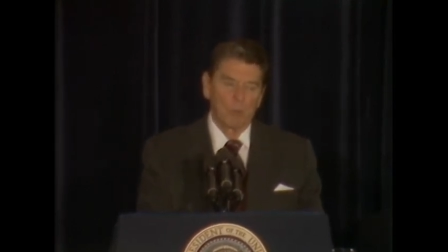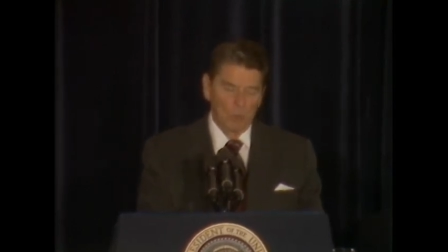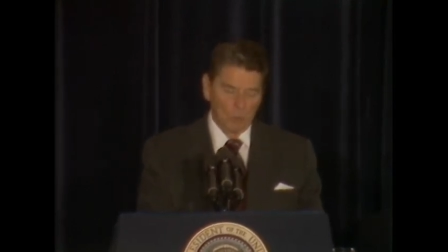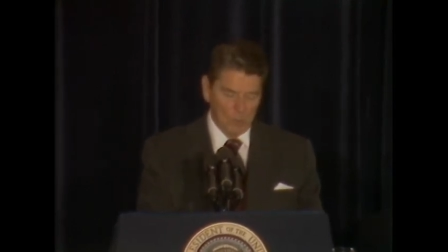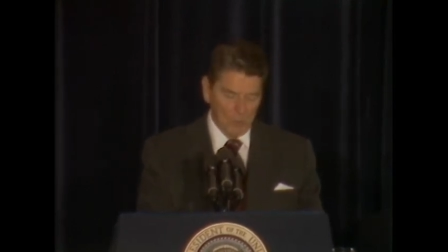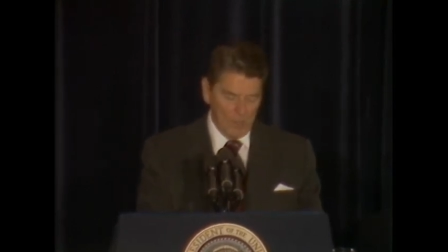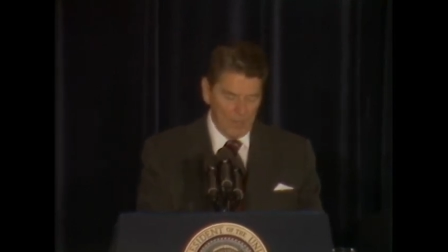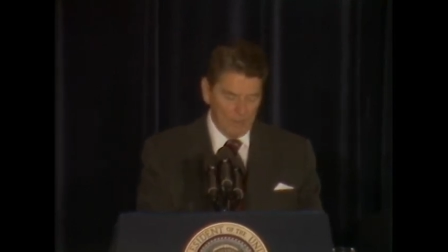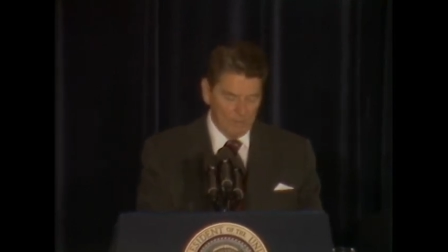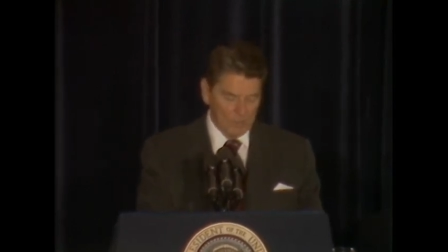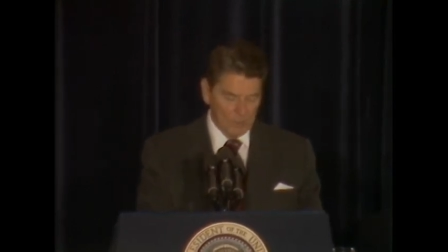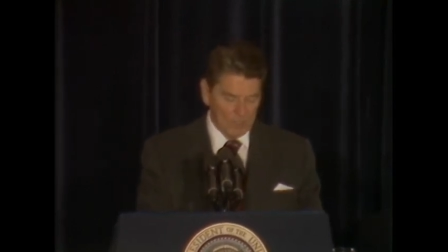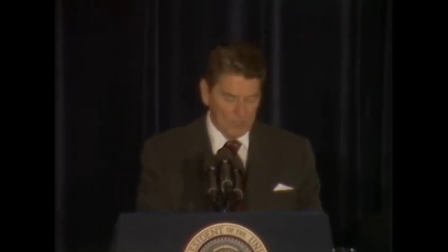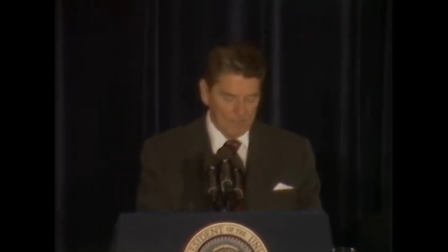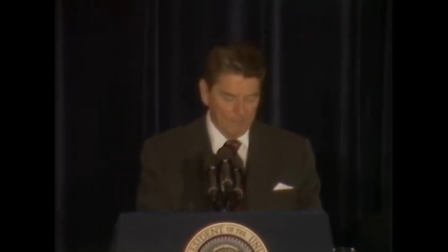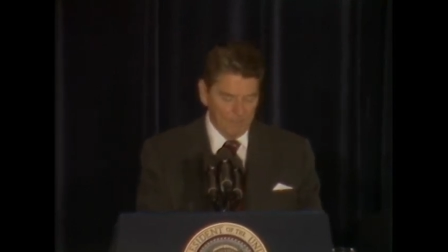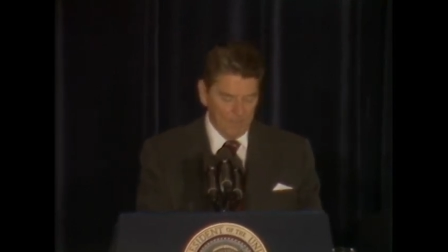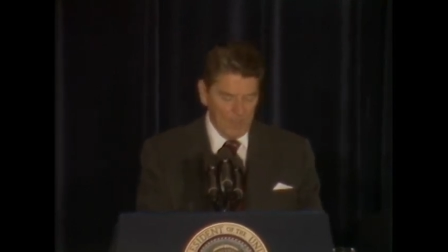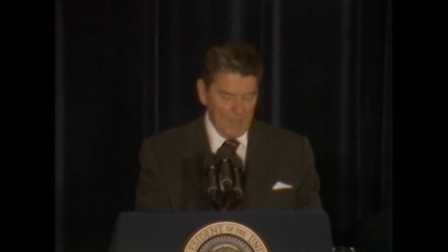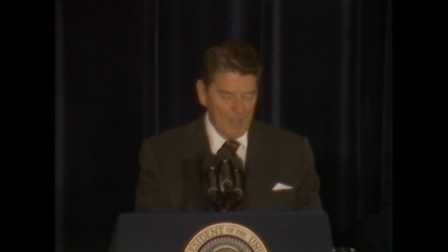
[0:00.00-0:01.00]

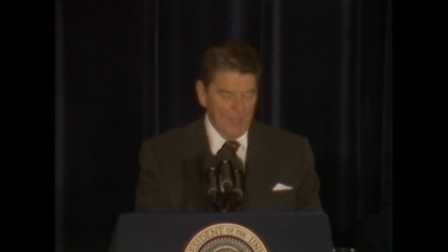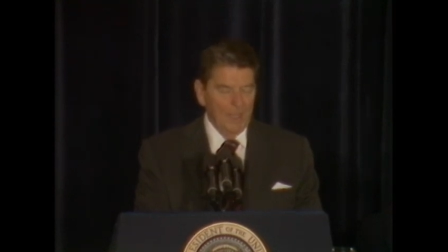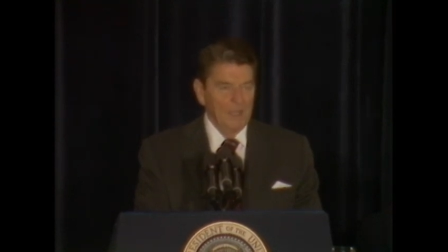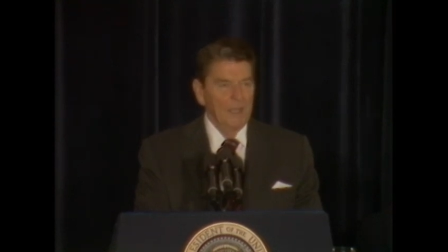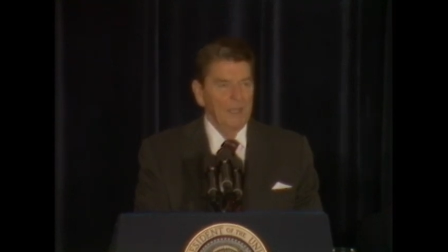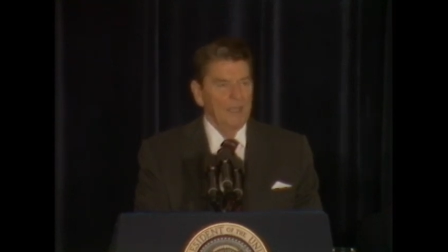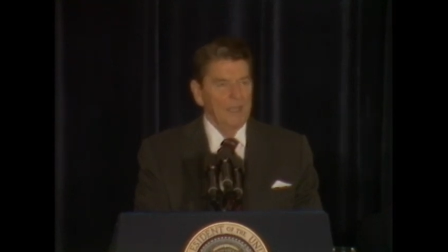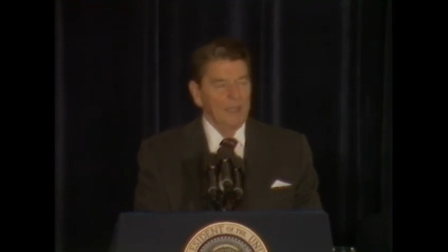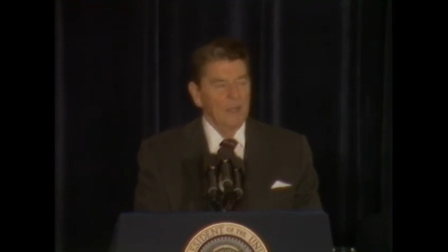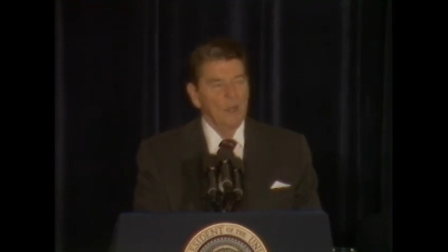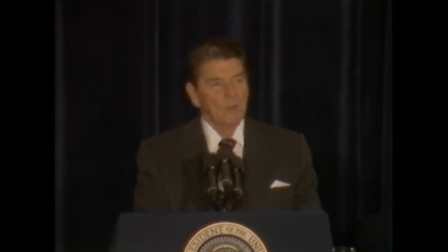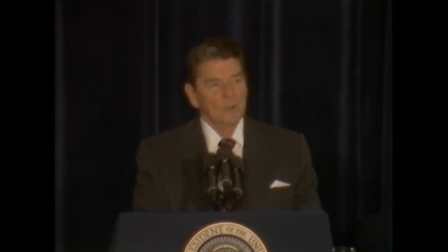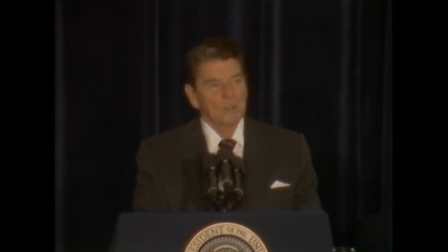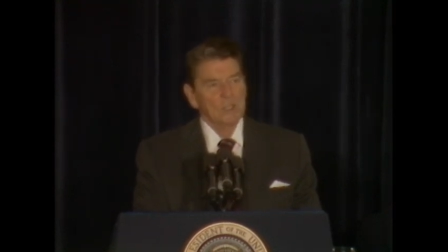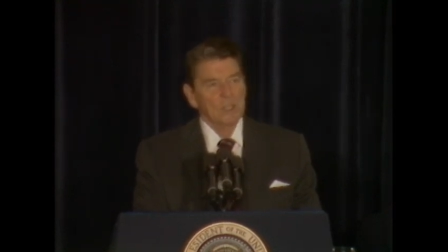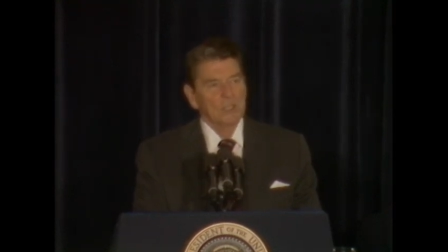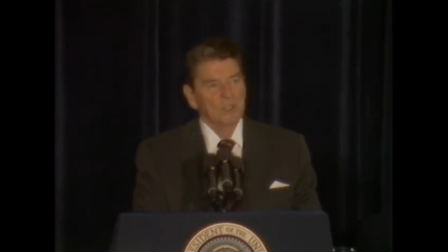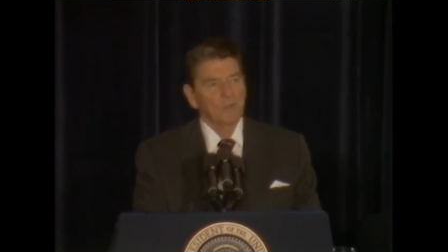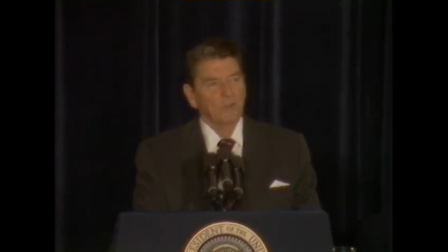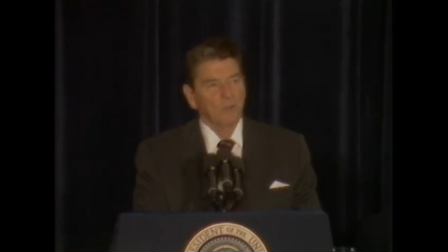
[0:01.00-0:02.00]
programs. He
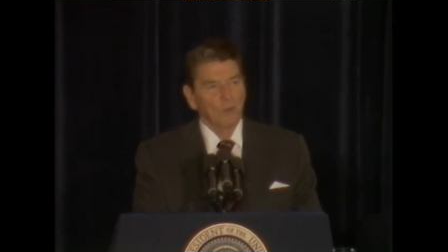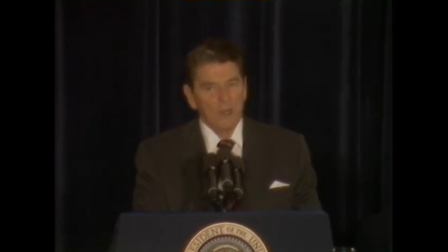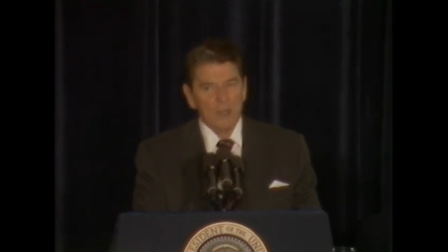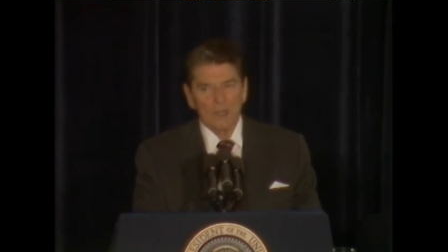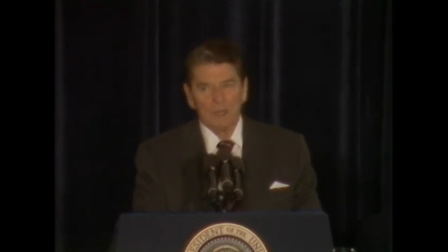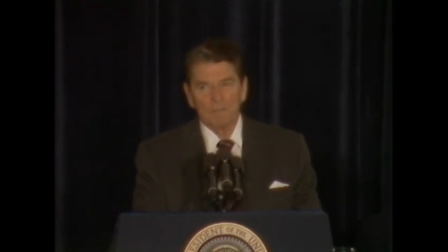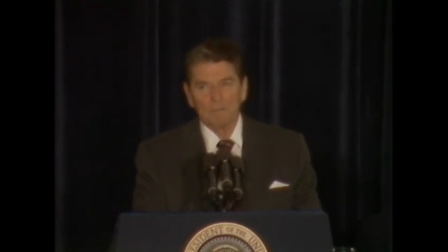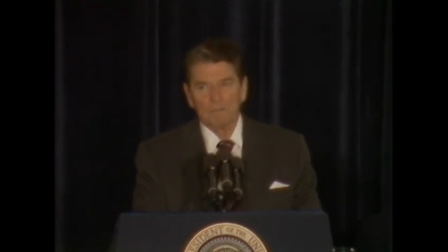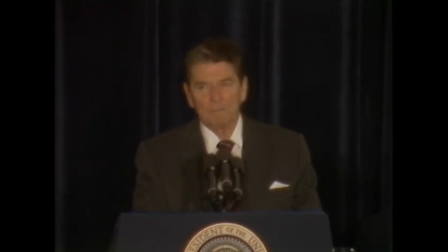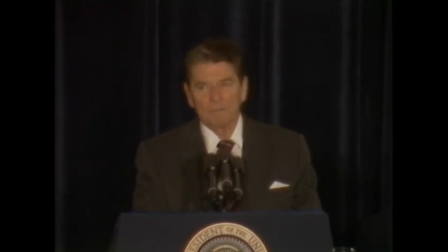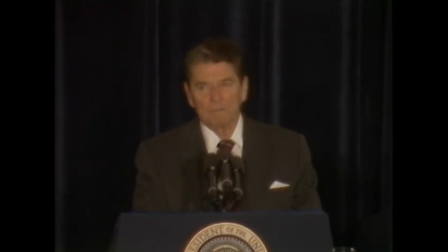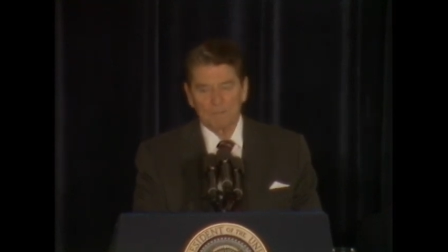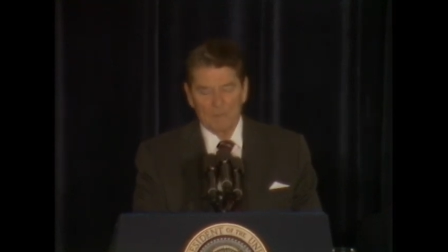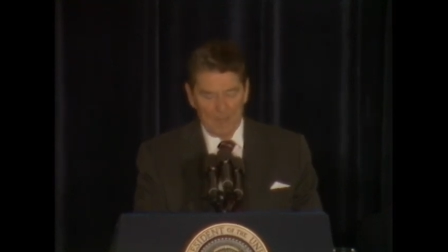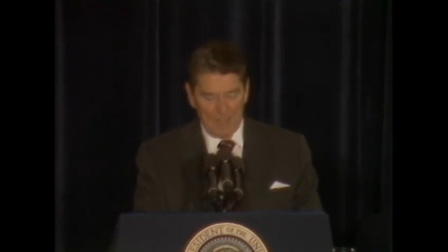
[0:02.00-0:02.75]
knows it's freedom,